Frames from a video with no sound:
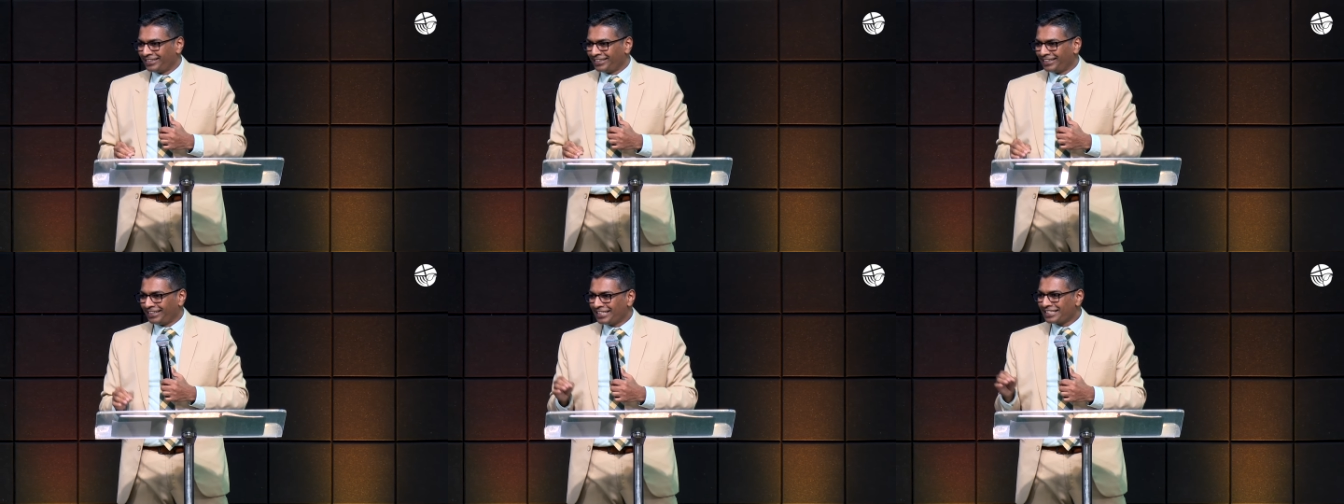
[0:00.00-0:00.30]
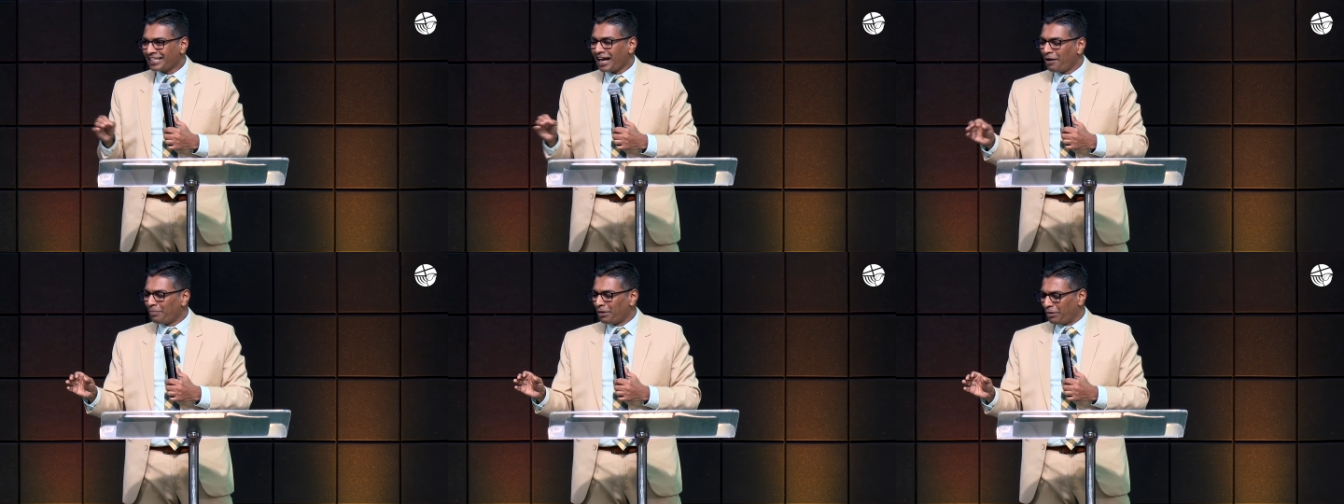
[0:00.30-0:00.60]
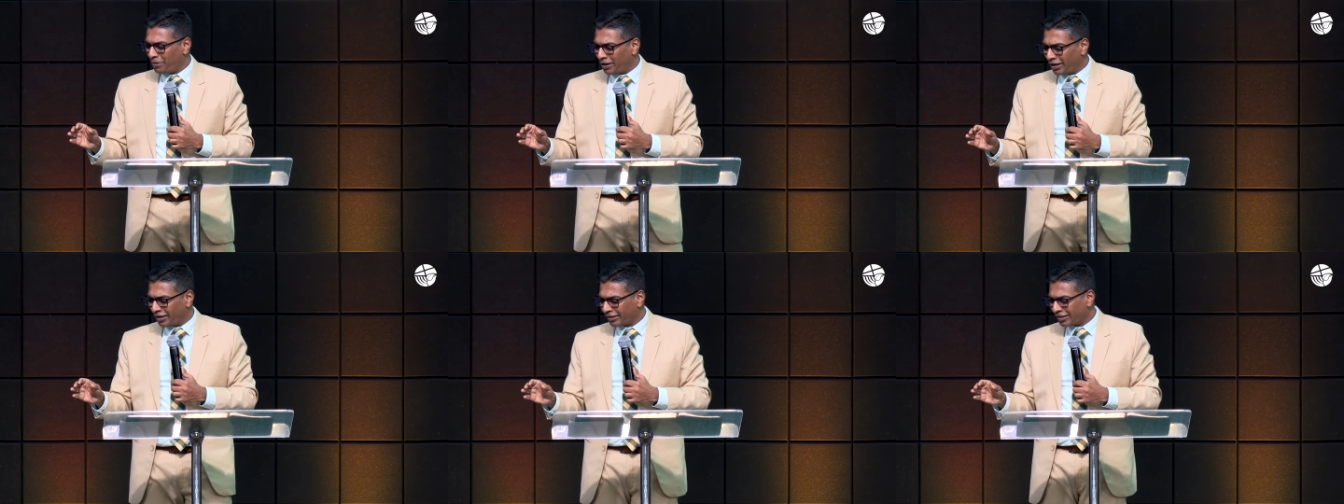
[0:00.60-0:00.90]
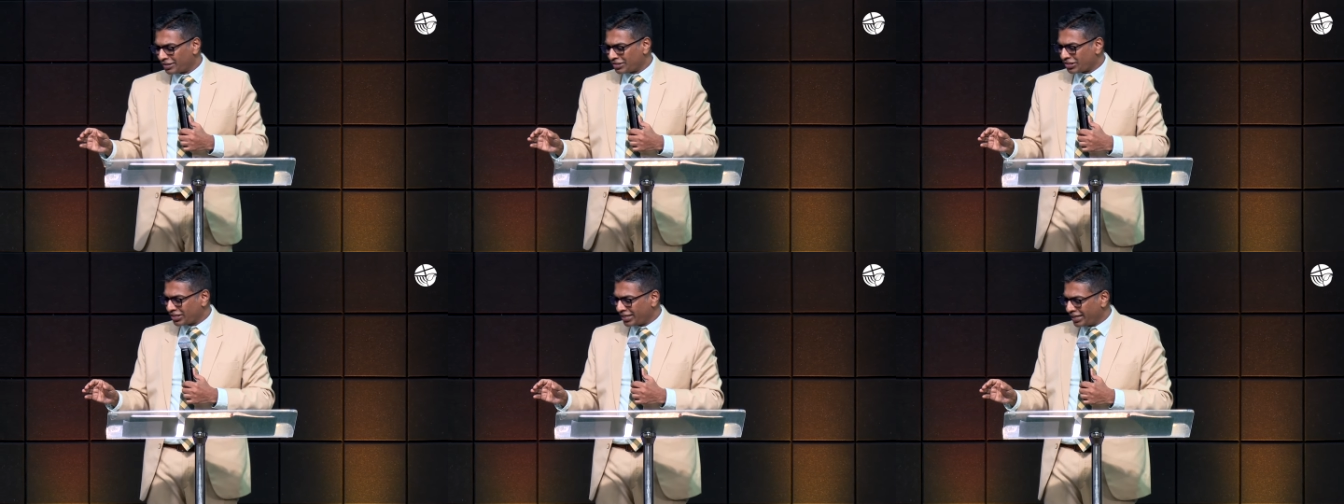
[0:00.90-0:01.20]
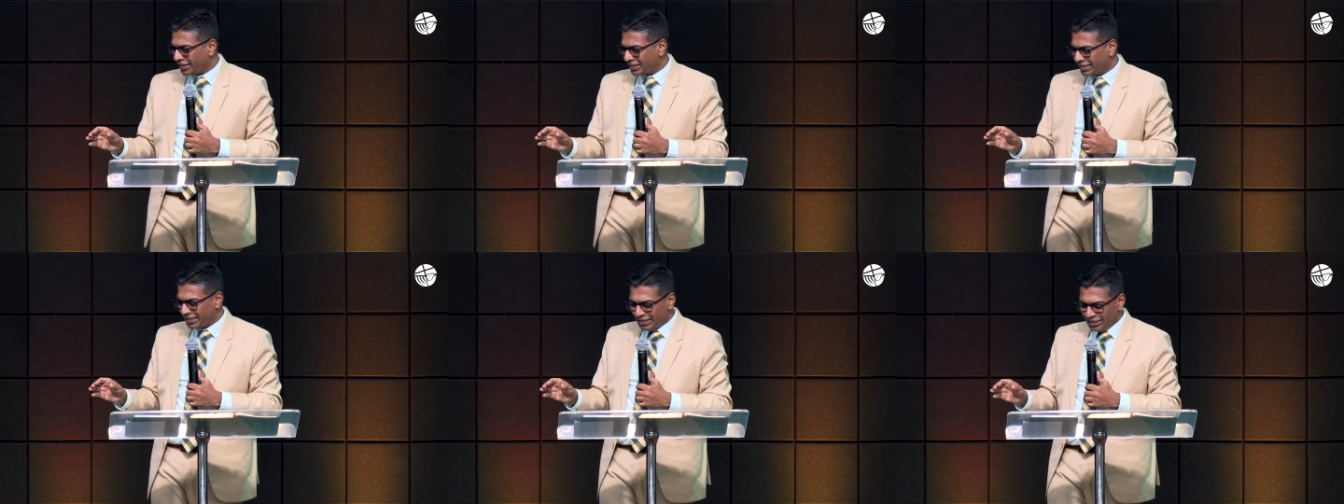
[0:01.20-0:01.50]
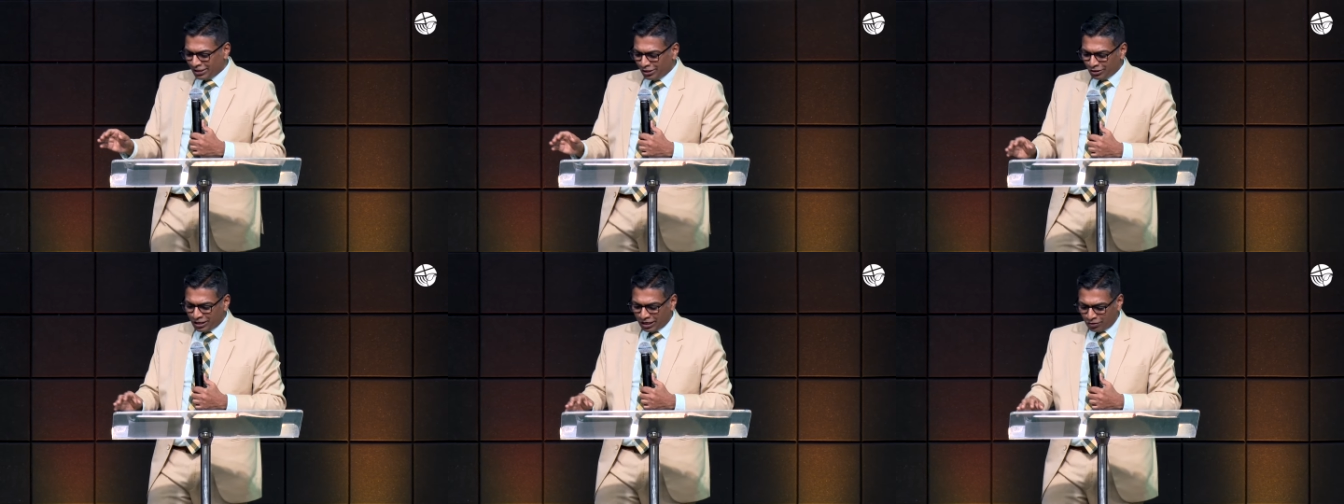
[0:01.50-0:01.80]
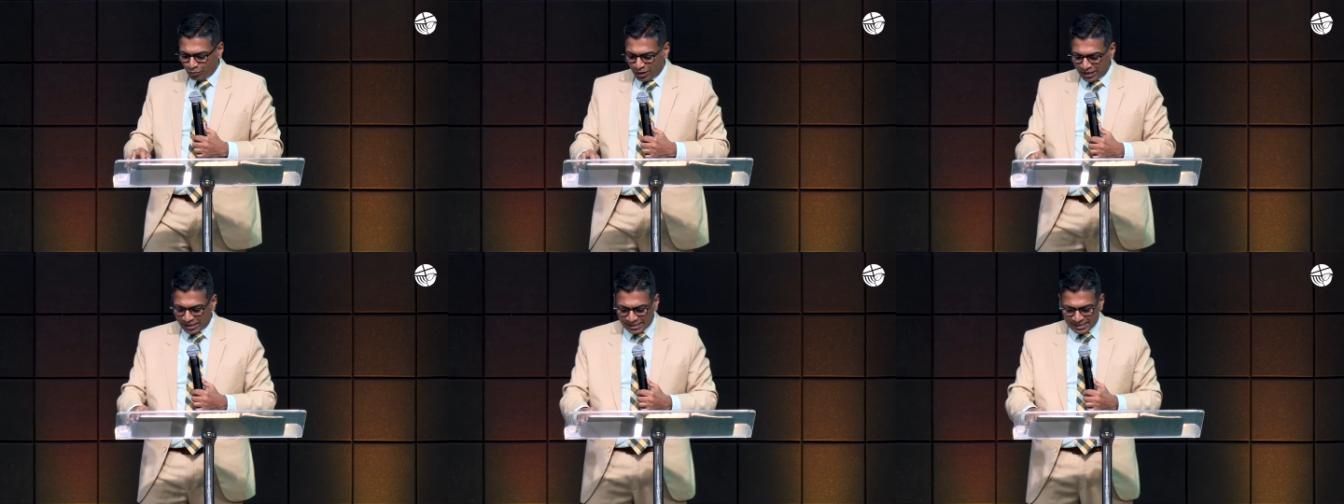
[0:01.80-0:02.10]
His armor bearer said, look at
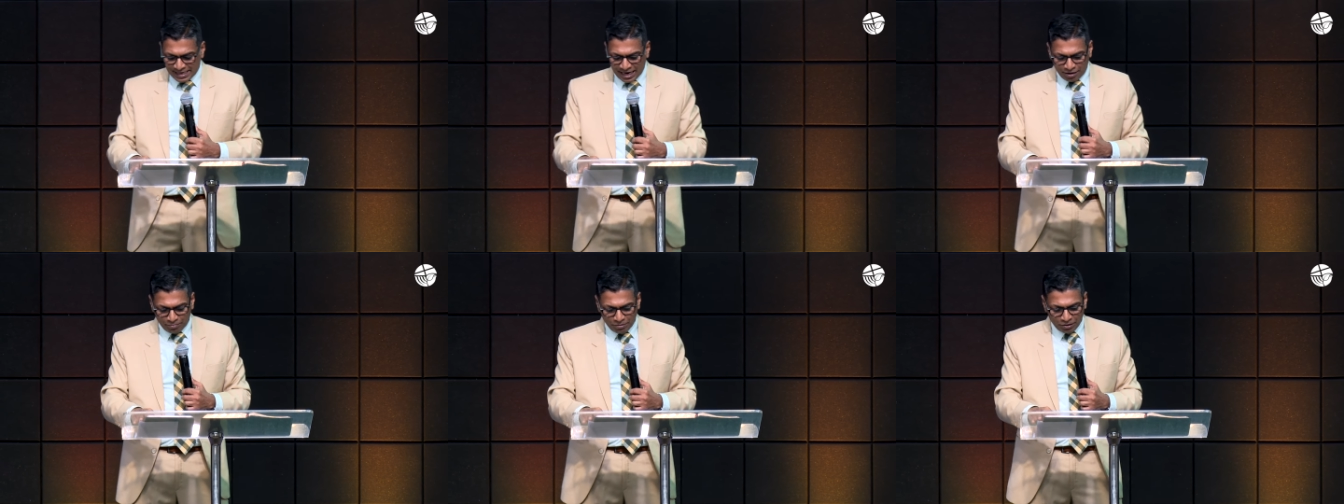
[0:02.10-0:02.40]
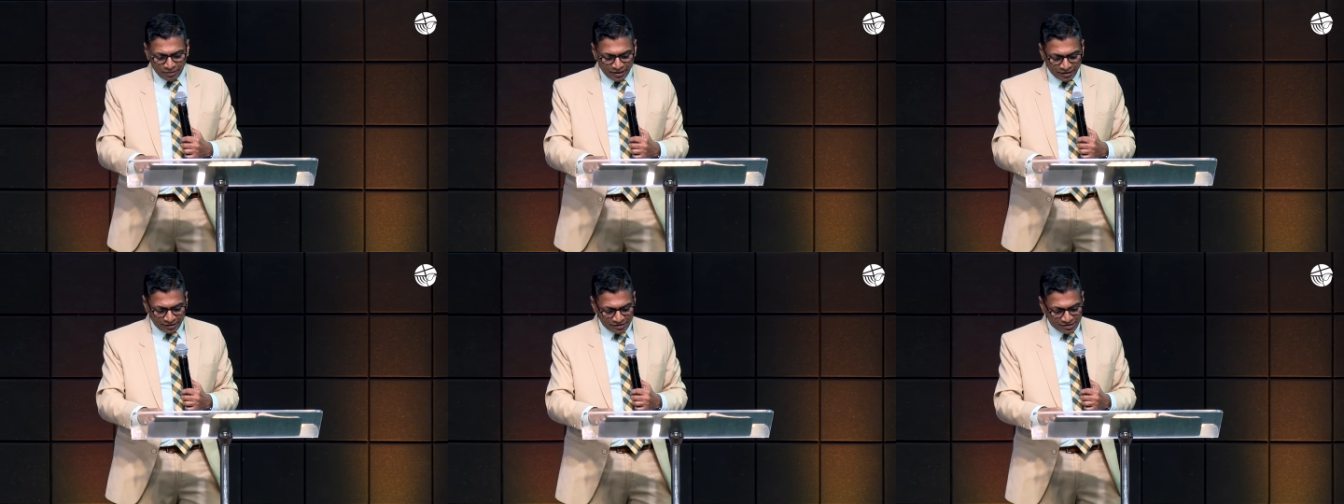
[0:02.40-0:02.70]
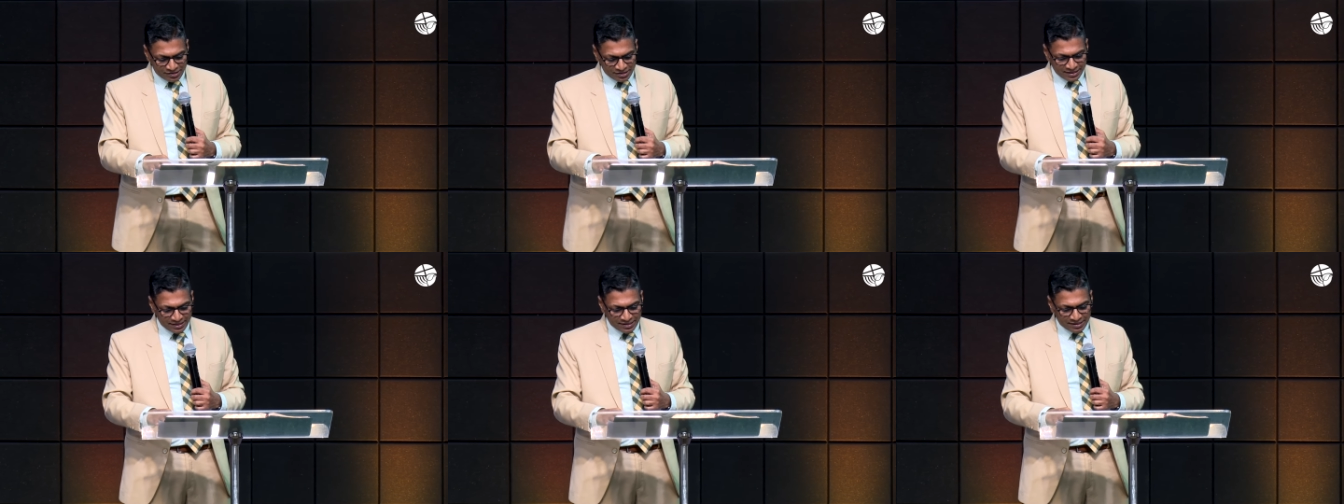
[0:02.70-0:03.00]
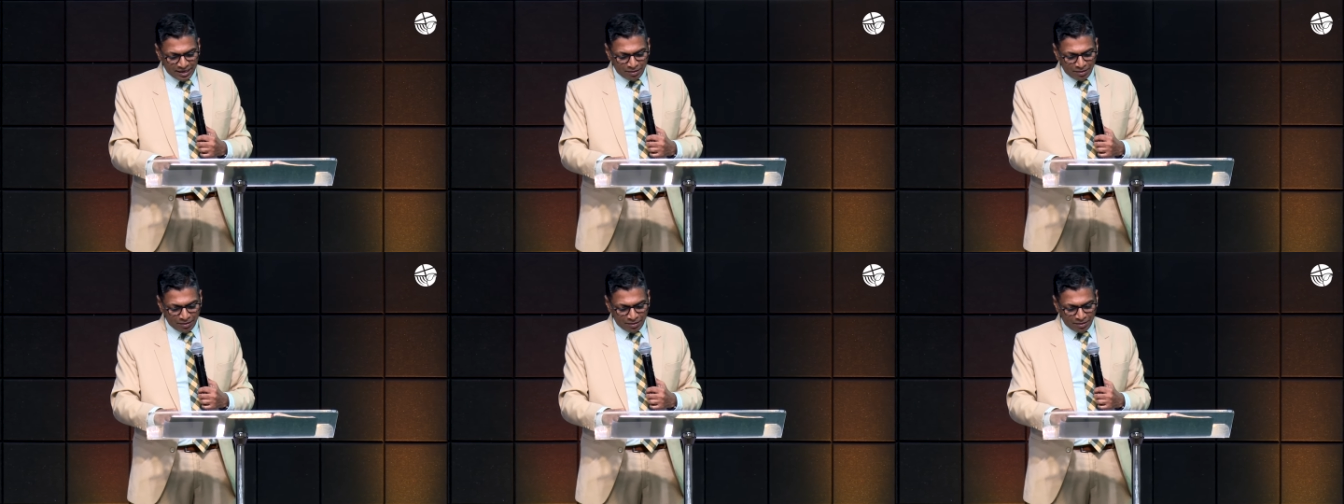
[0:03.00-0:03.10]
what his armor bearer said.